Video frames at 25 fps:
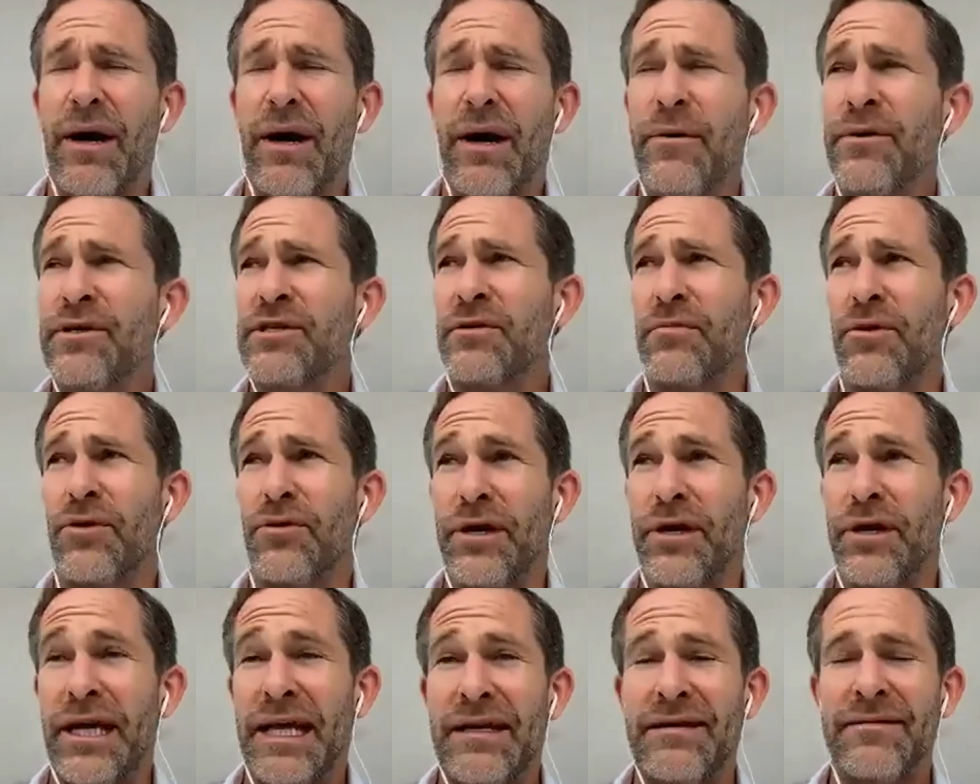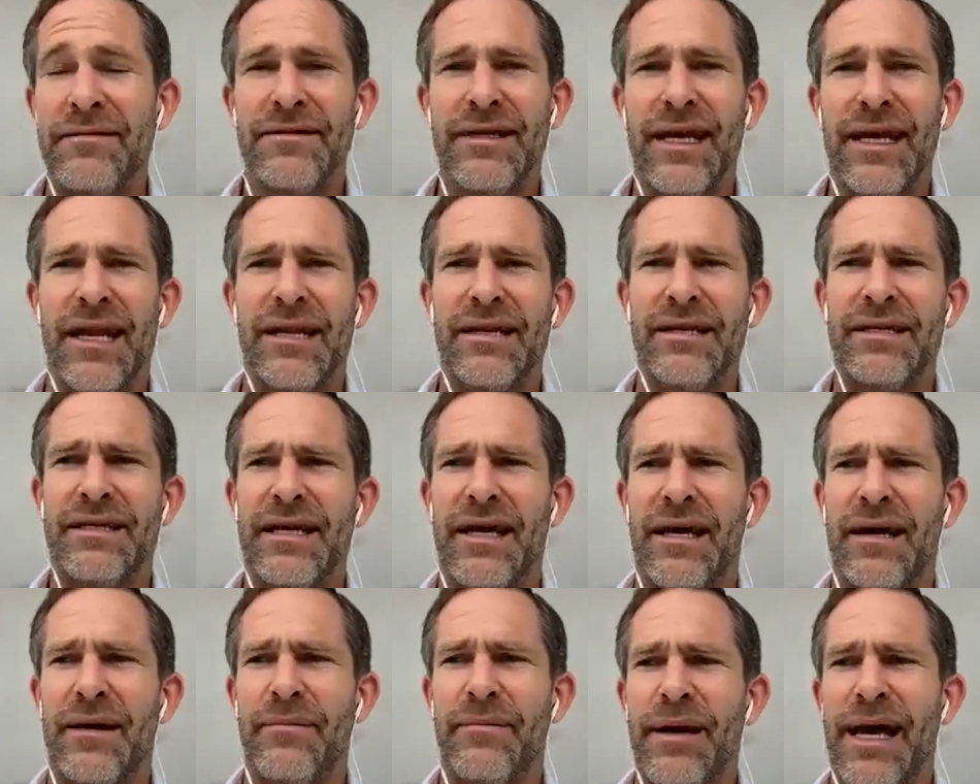was a Marine, and
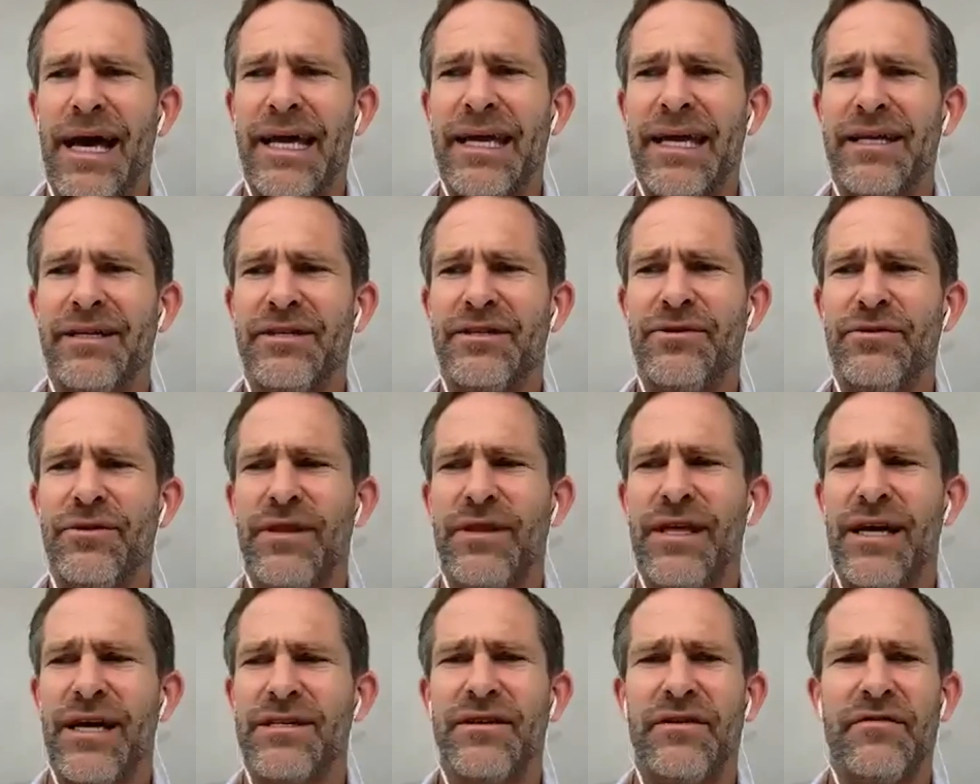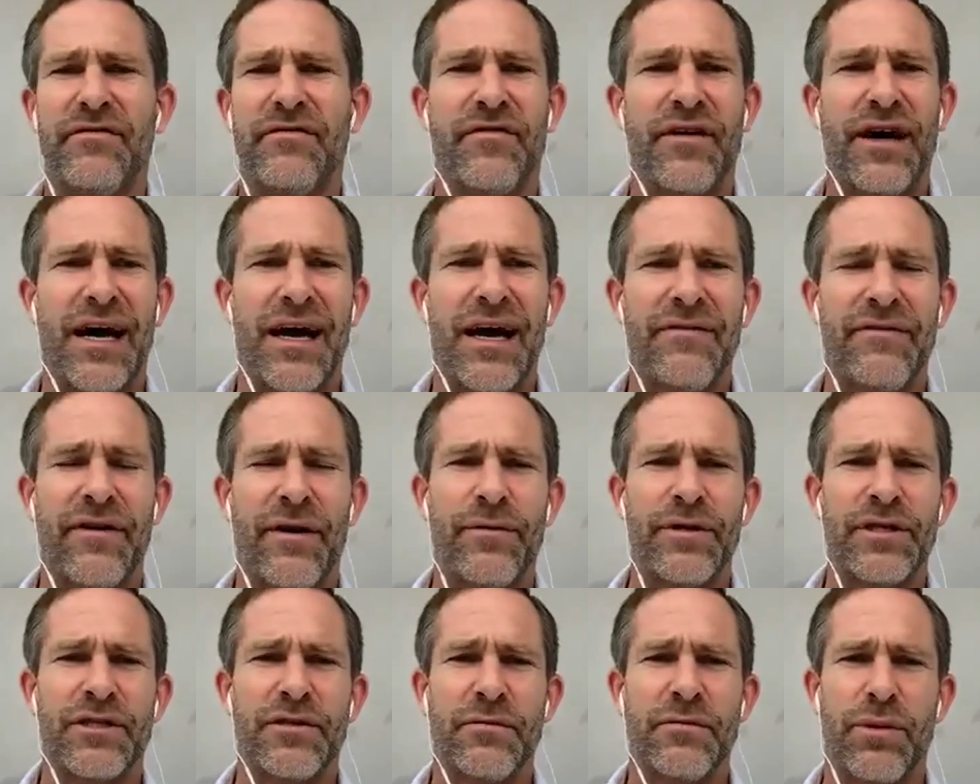back in 2005, I
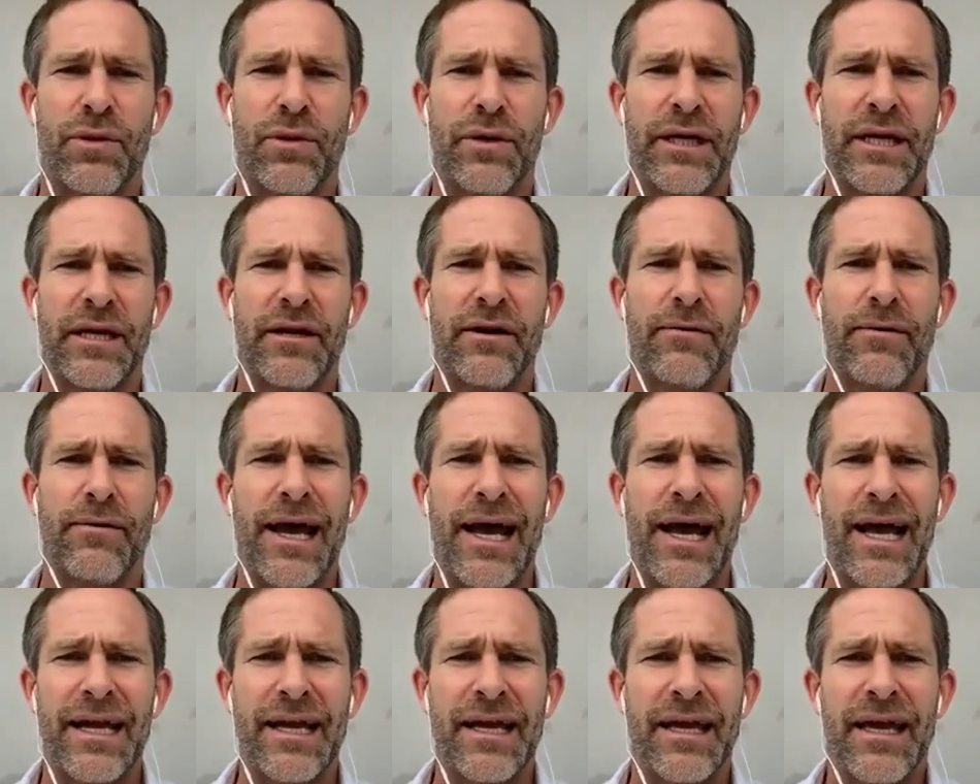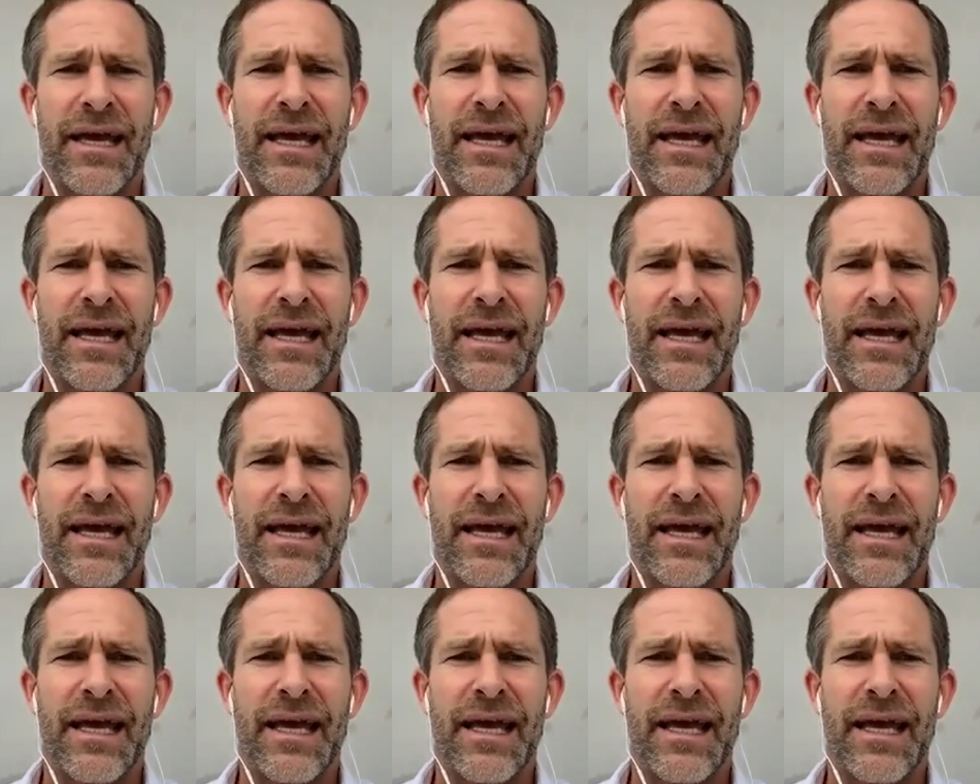was deployed in Iraq,